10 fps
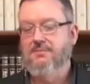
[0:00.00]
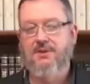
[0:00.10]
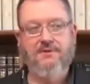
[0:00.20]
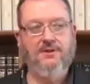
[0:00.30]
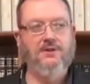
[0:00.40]
And
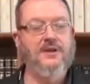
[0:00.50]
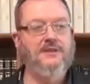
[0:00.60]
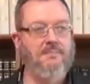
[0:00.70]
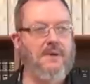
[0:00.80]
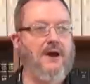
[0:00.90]
if you look
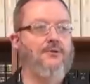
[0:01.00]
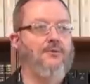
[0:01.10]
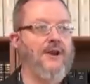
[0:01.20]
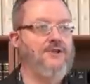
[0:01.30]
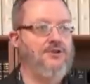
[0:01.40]
at the mountain
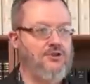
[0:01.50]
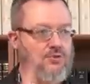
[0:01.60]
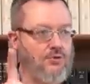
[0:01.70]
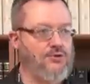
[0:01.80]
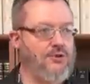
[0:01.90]
range in
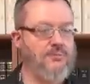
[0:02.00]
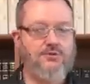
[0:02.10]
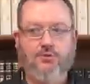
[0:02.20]
Jerusalem,